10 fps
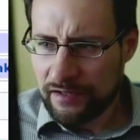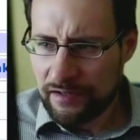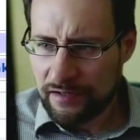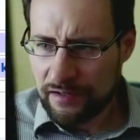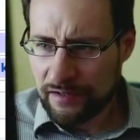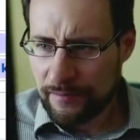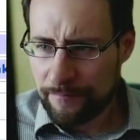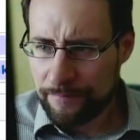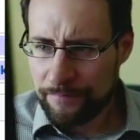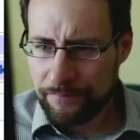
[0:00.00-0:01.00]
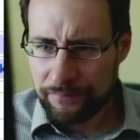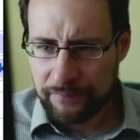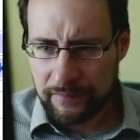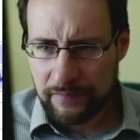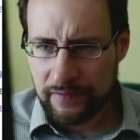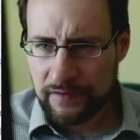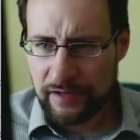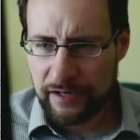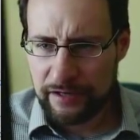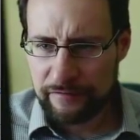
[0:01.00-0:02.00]
Um,
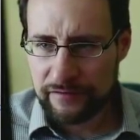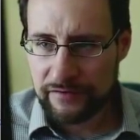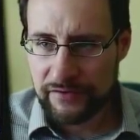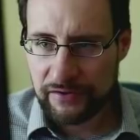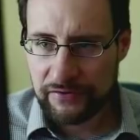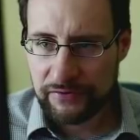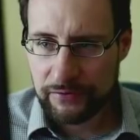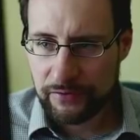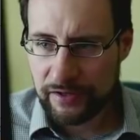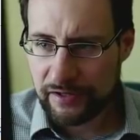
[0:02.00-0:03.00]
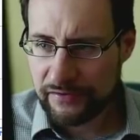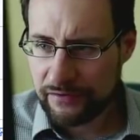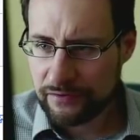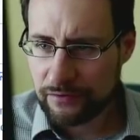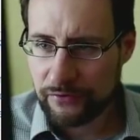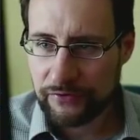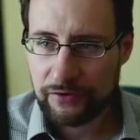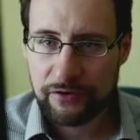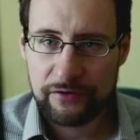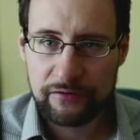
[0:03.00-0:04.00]
yeah, even in this, so yeah, then it goes
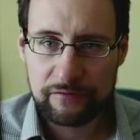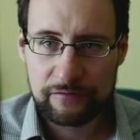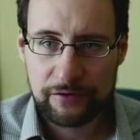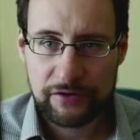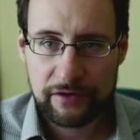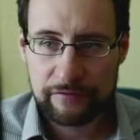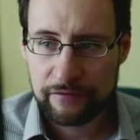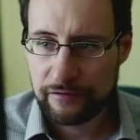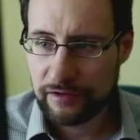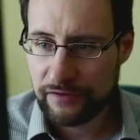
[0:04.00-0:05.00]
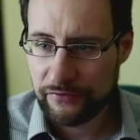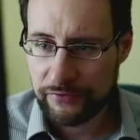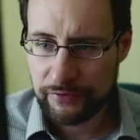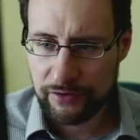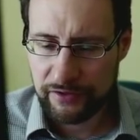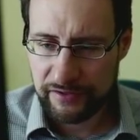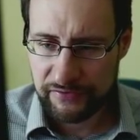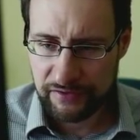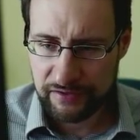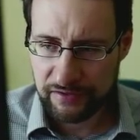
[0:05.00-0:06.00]
on, whatever, and so on. I
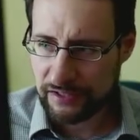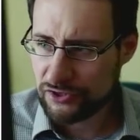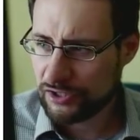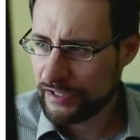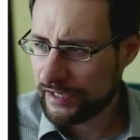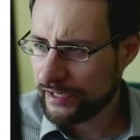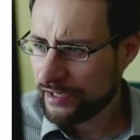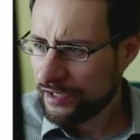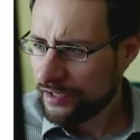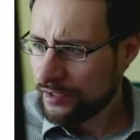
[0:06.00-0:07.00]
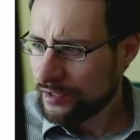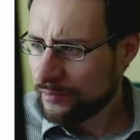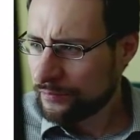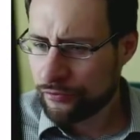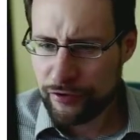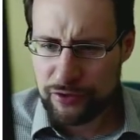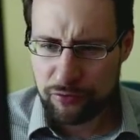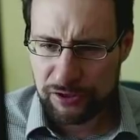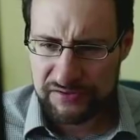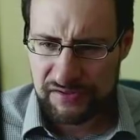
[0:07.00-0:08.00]
think actually I
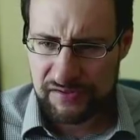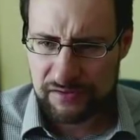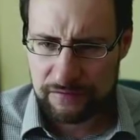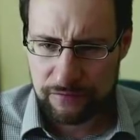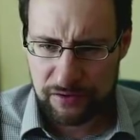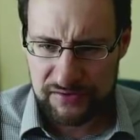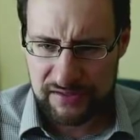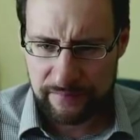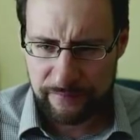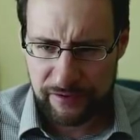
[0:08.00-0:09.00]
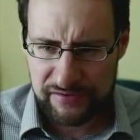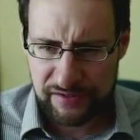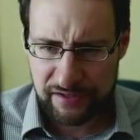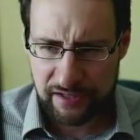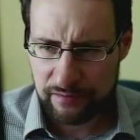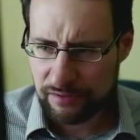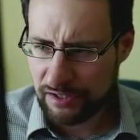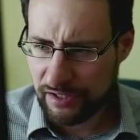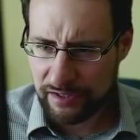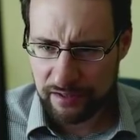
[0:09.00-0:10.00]
pre-googled this, it was somewhere there, Kaby
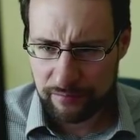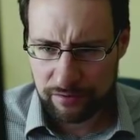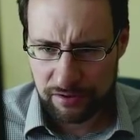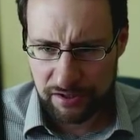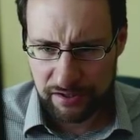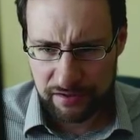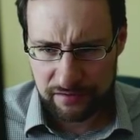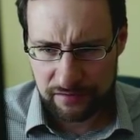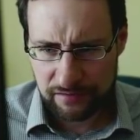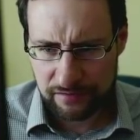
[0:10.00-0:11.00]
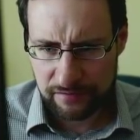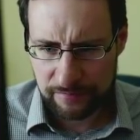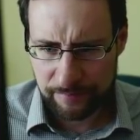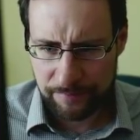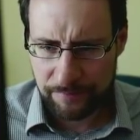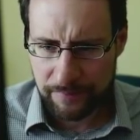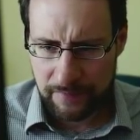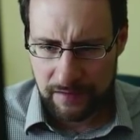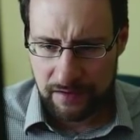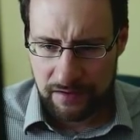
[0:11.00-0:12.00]
Lake, Amber Lake, um,
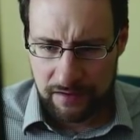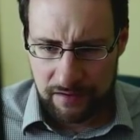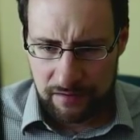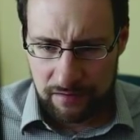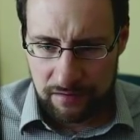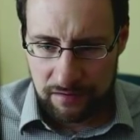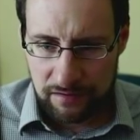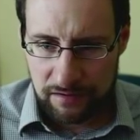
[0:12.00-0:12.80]
uh,